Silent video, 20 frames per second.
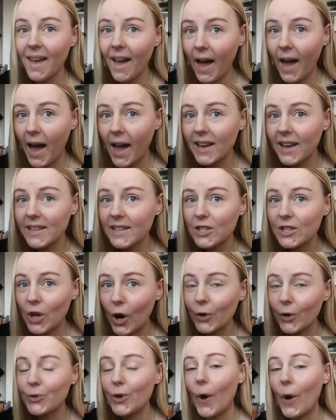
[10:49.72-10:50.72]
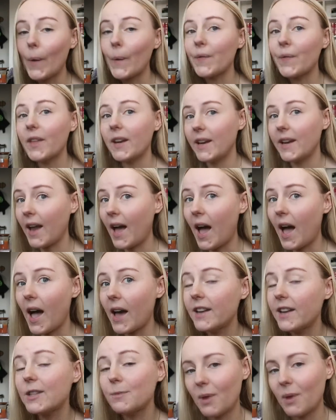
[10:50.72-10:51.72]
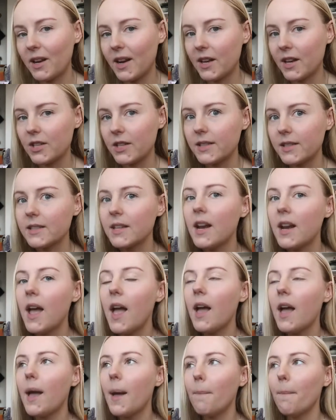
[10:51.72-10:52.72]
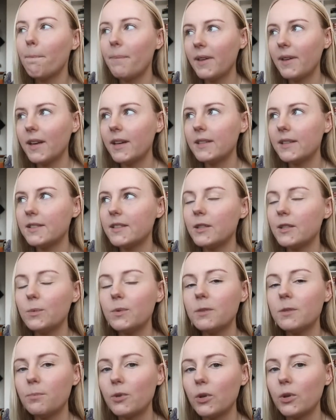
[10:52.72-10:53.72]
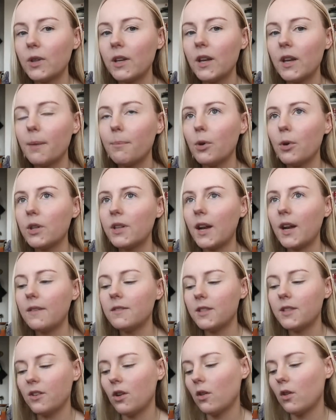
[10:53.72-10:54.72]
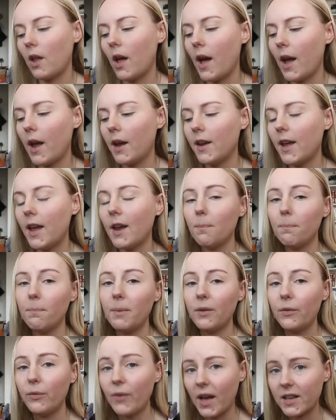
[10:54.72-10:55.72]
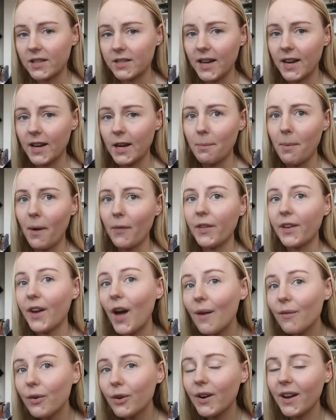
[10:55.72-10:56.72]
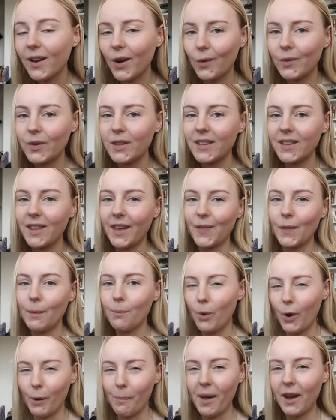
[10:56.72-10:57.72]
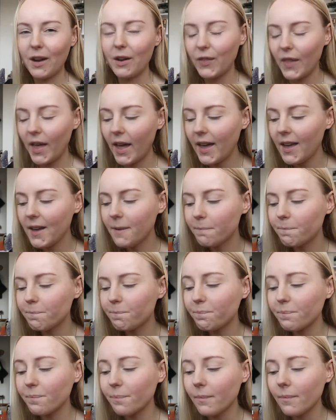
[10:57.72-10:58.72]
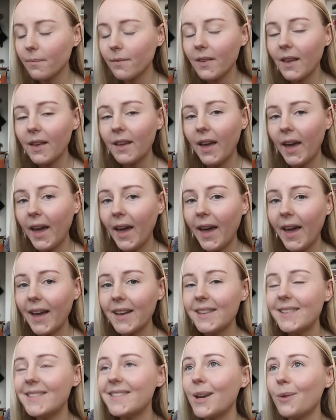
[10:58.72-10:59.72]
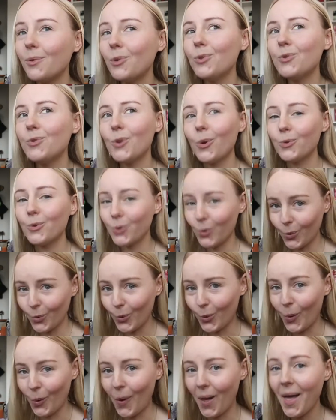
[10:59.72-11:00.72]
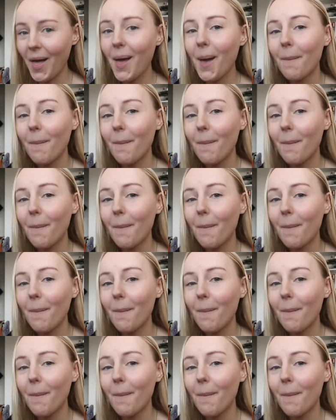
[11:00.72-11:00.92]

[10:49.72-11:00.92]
I did not know that it had sprayed edges, because this was purely a book that I've seen online and been fascinated about the cover and obviously like the mermaid thing. And it sounded so, so cool.